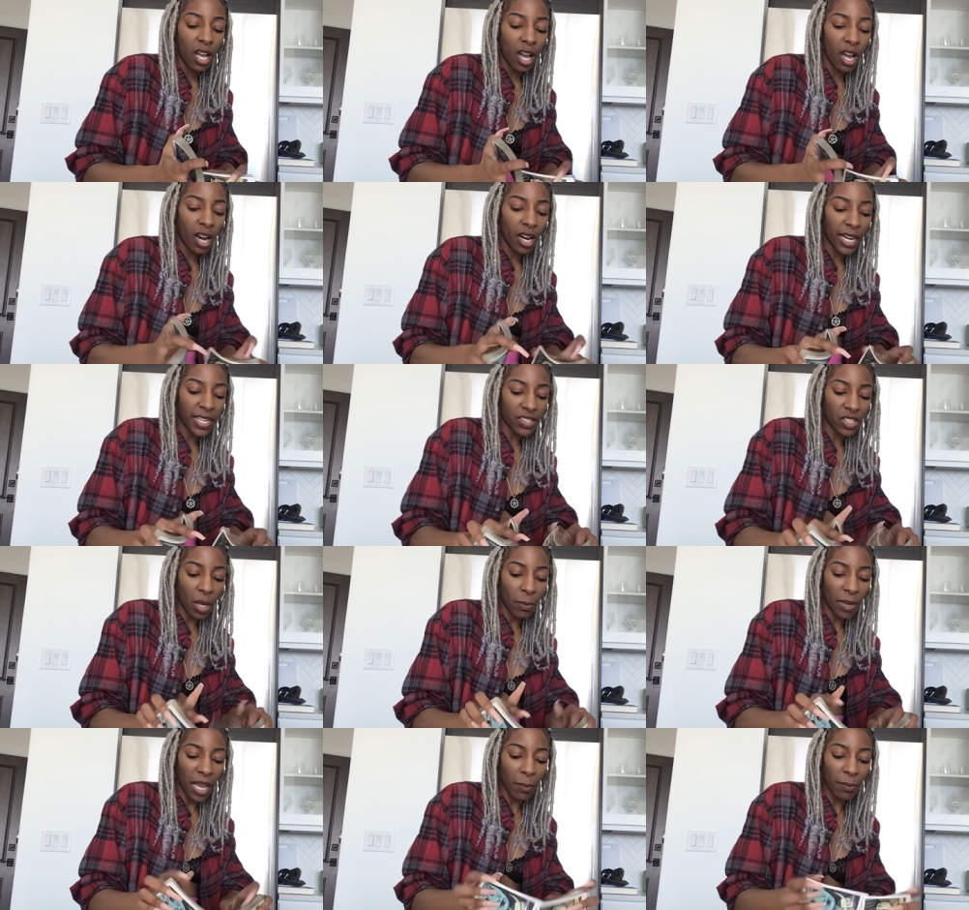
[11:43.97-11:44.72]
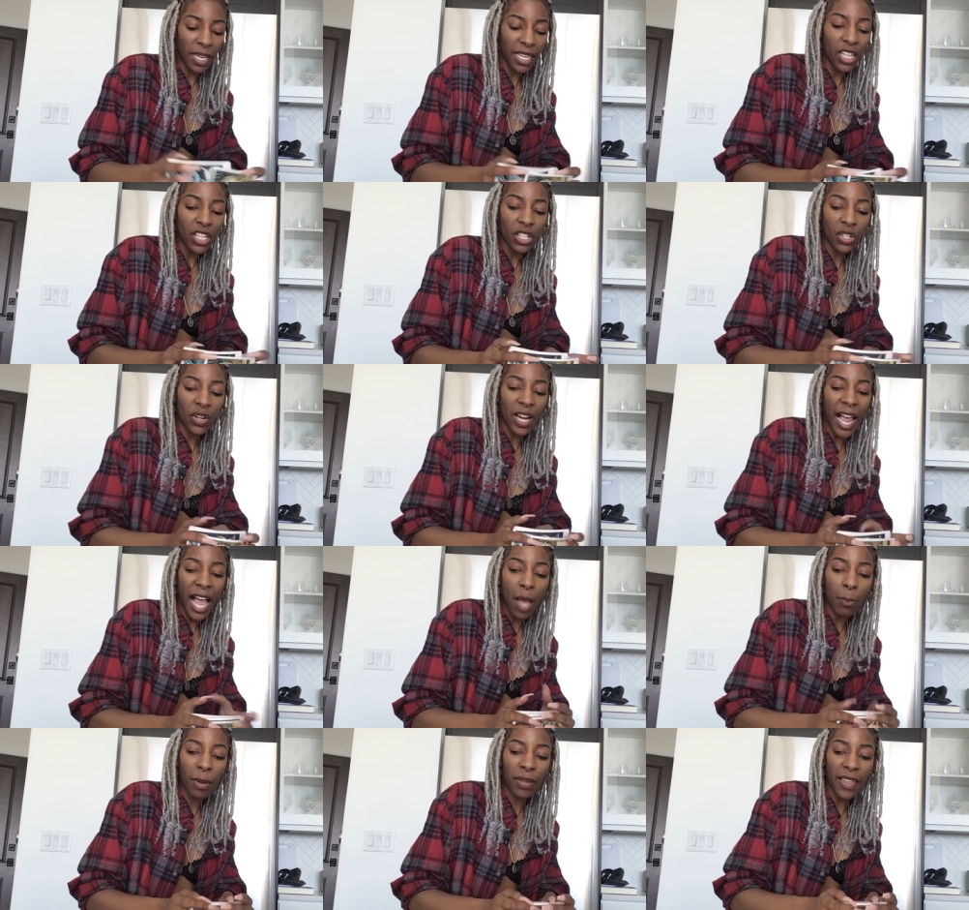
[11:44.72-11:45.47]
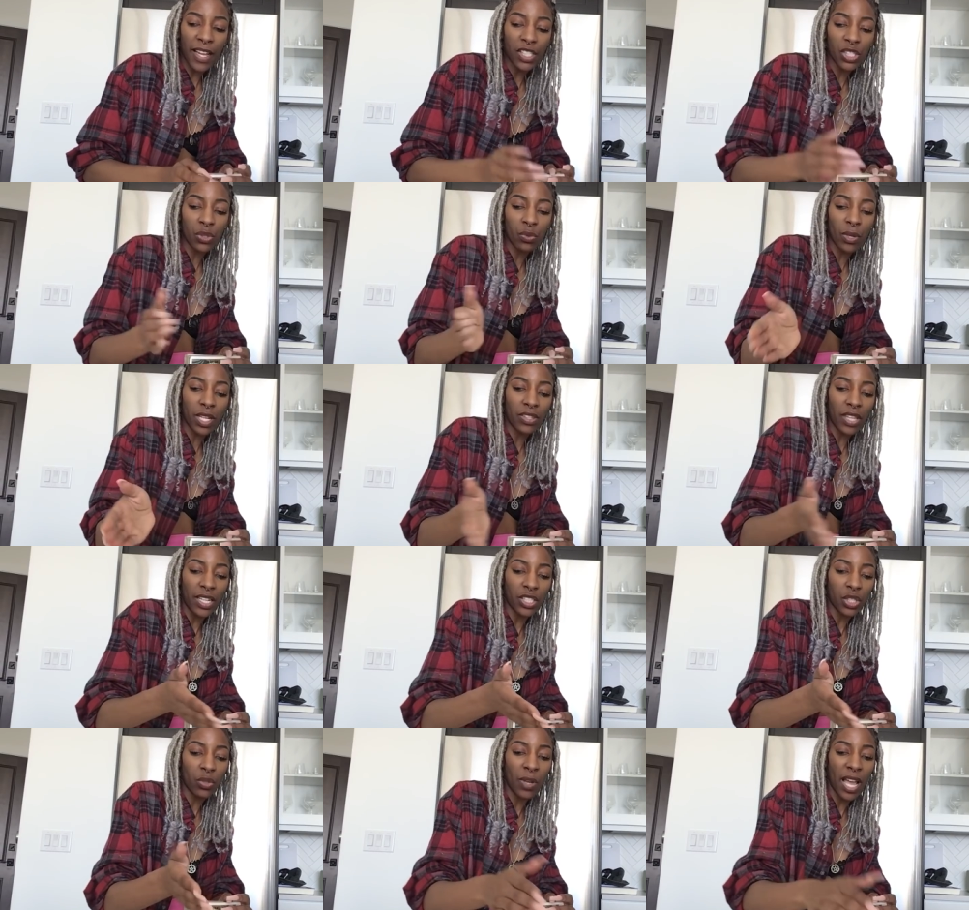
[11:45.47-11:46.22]
All right, so I'm getting you're happy that you
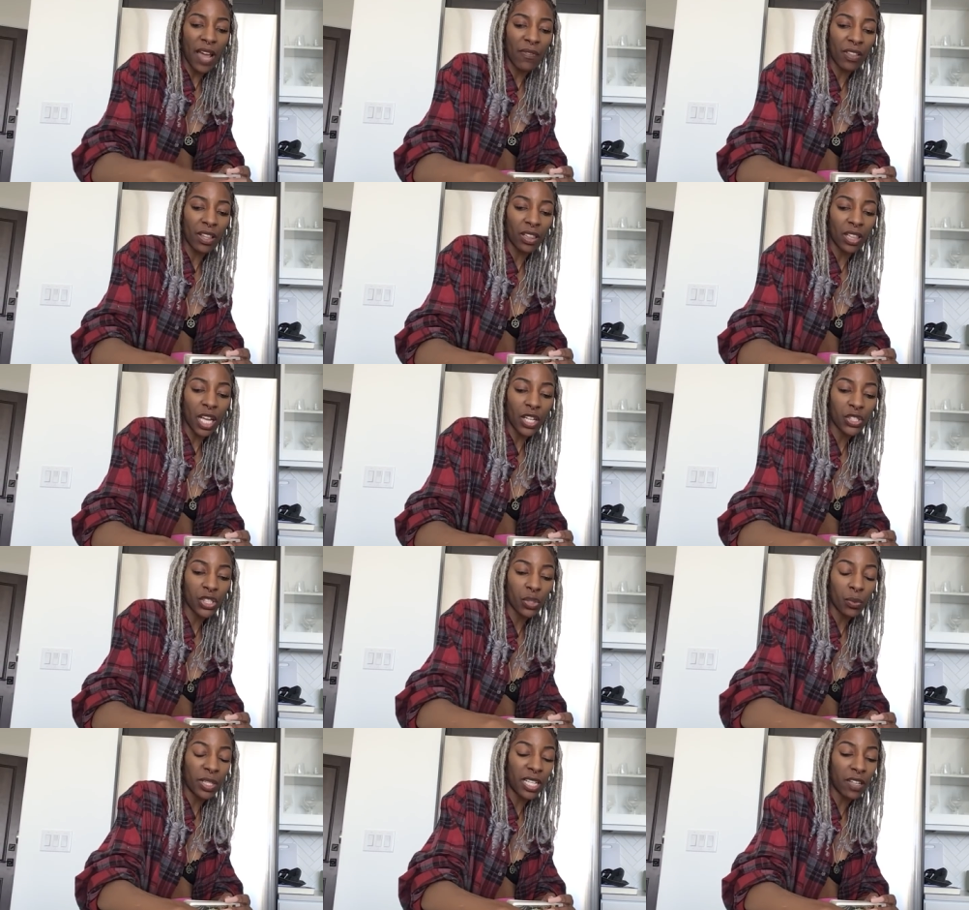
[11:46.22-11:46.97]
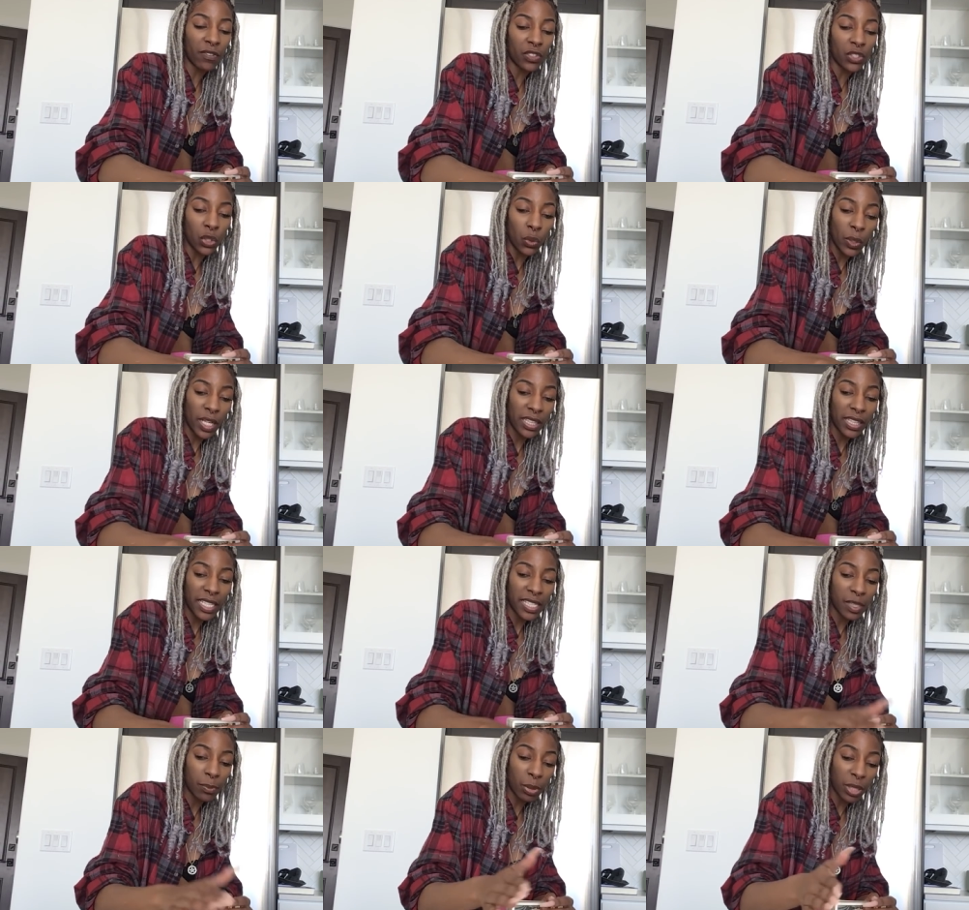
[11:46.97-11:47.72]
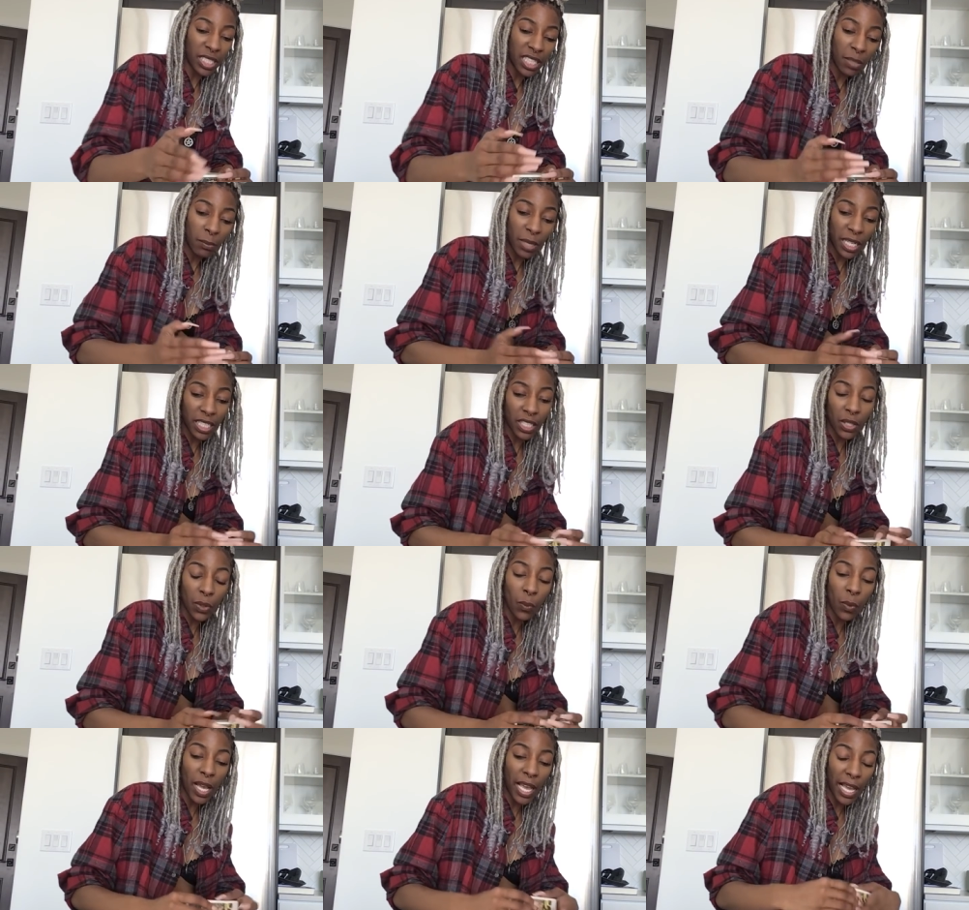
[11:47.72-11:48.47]
that you have the luxury of doing this, putting money
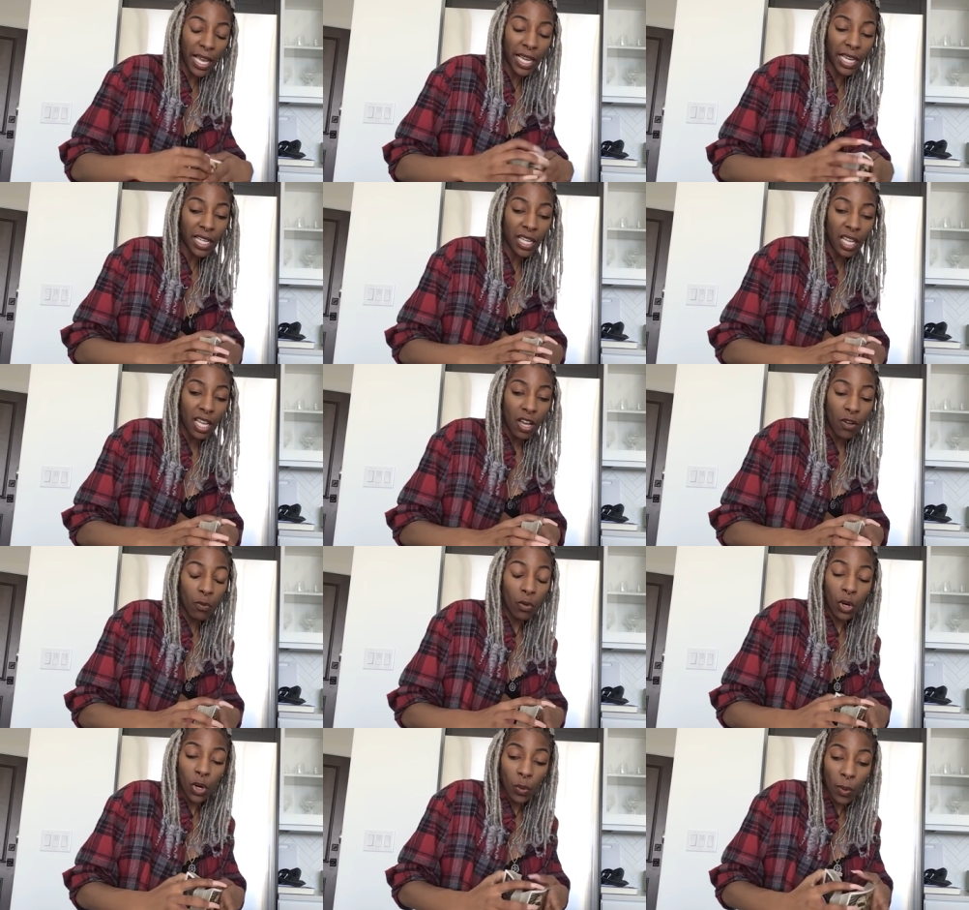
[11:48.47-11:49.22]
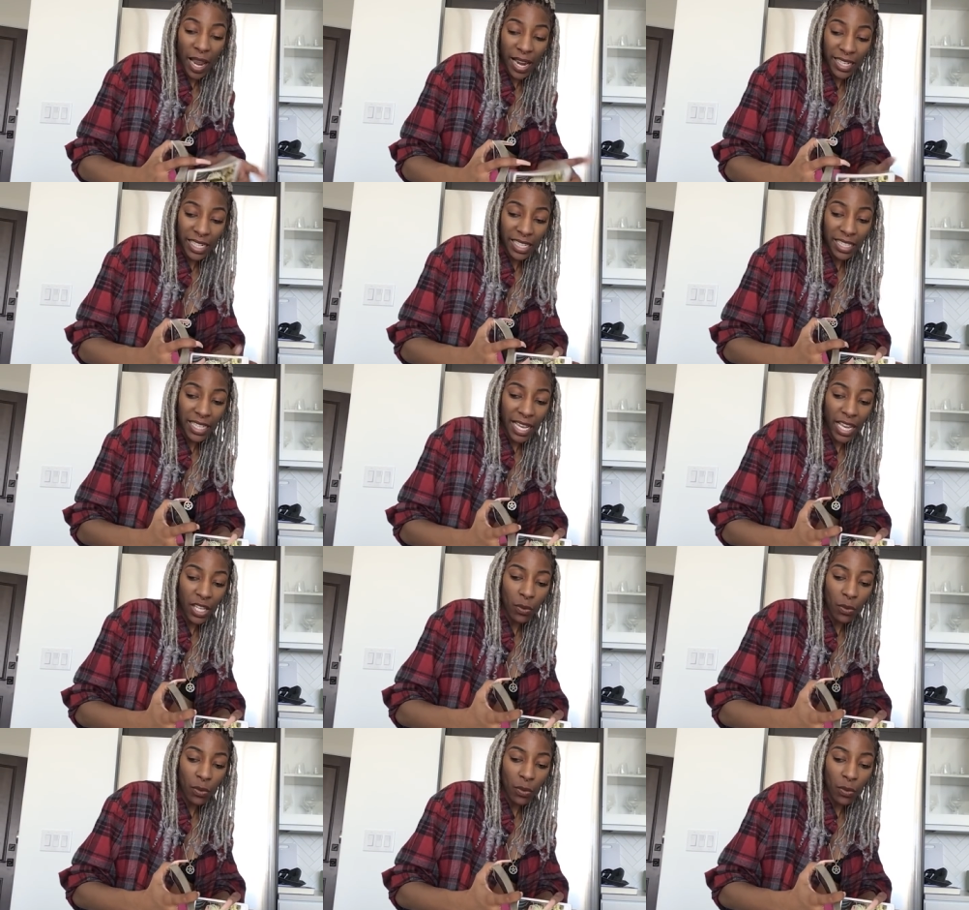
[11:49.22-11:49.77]
away, for a rainy day.